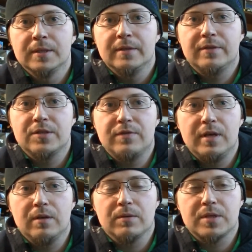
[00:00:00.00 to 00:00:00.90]
If this
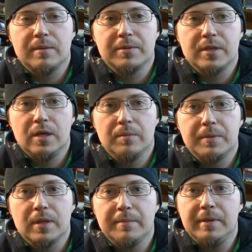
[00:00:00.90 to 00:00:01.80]
video was able to help
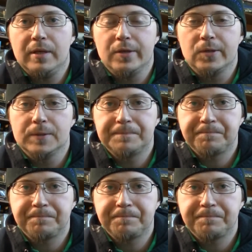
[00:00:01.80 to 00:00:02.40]
you, let me know.